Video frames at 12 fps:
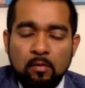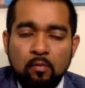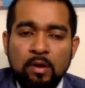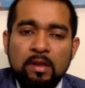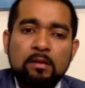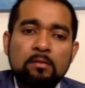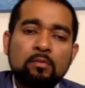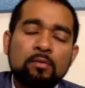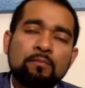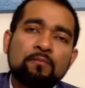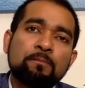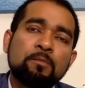When
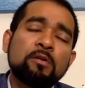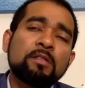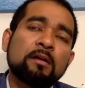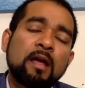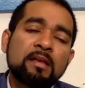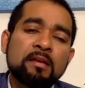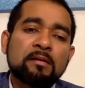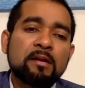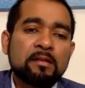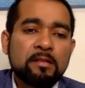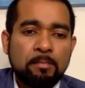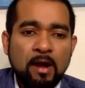we put the right
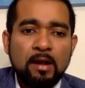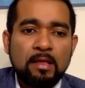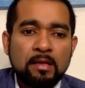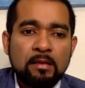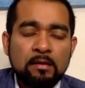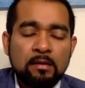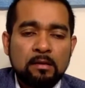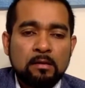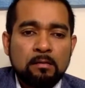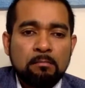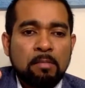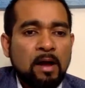ingredient in the body
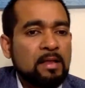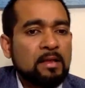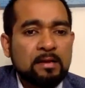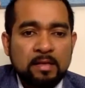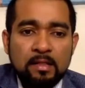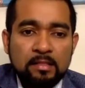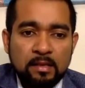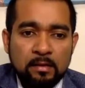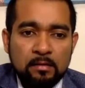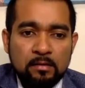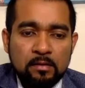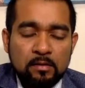get healthy.